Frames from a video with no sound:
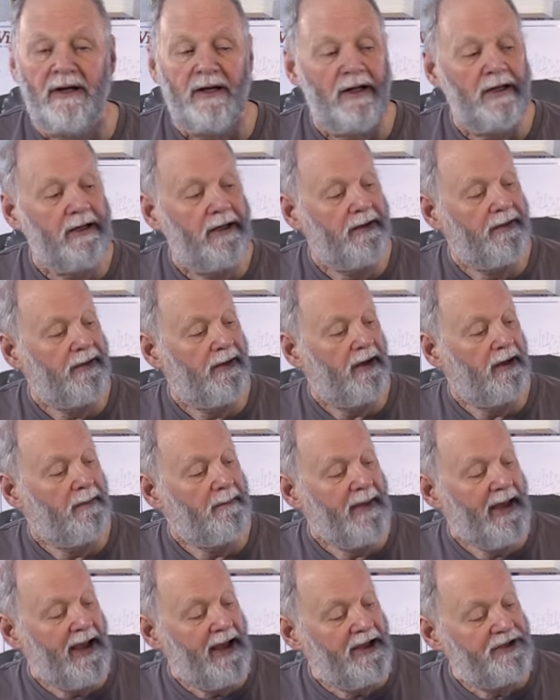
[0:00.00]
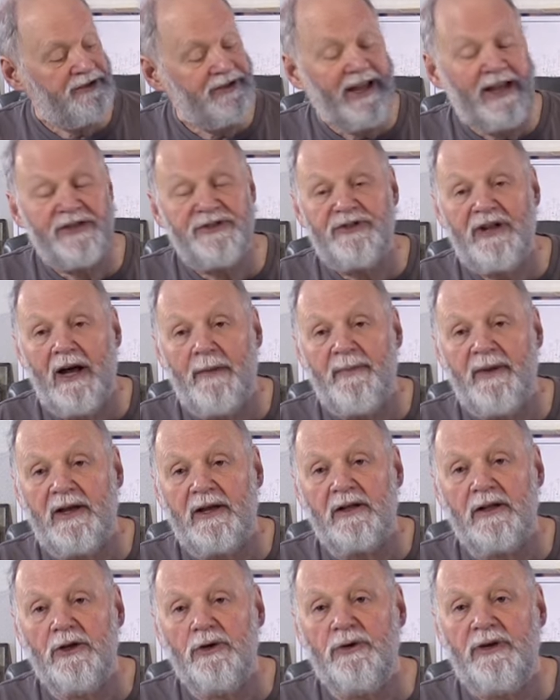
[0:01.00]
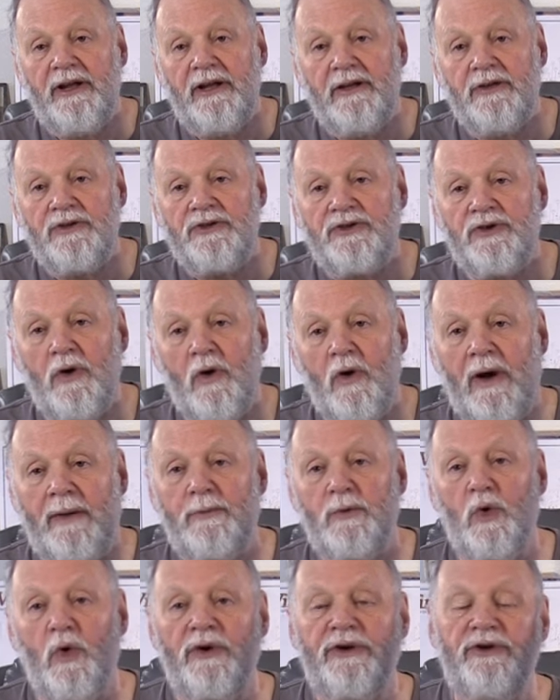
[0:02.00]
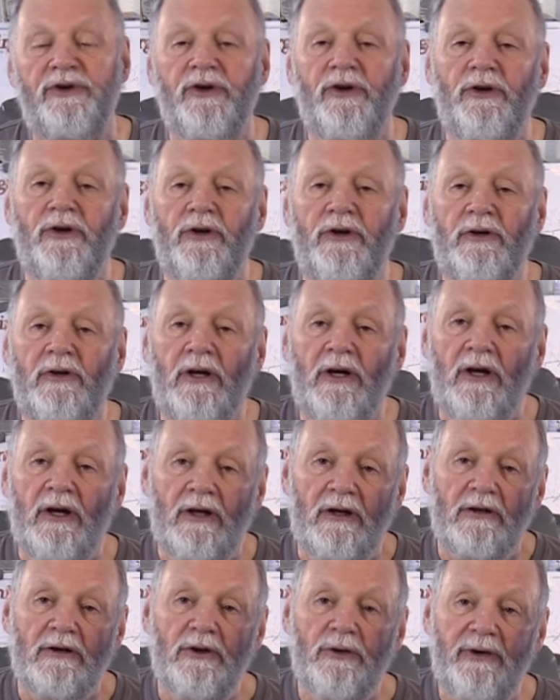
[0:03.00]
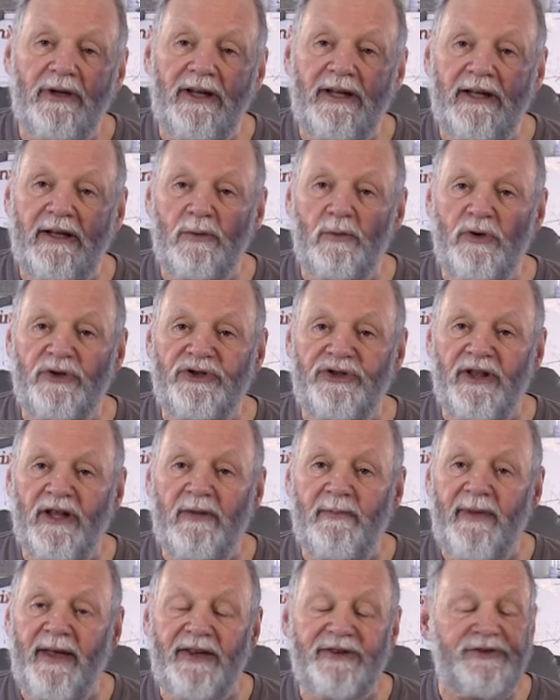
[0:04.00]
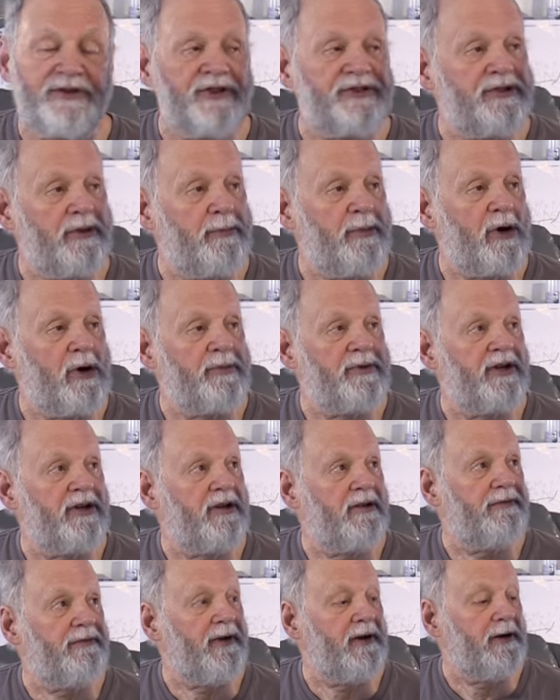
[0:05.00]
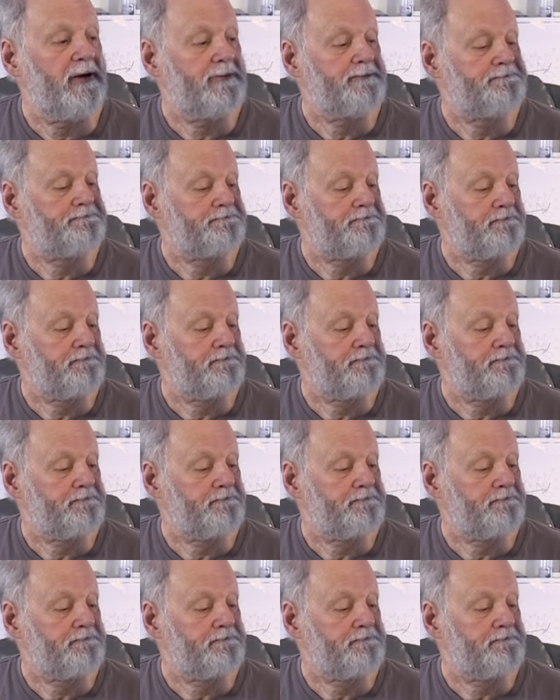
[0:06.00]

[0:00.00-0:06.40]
Uh, the mast has not been glued in, so I'm going to glue it in, which then makes this a permanent affair.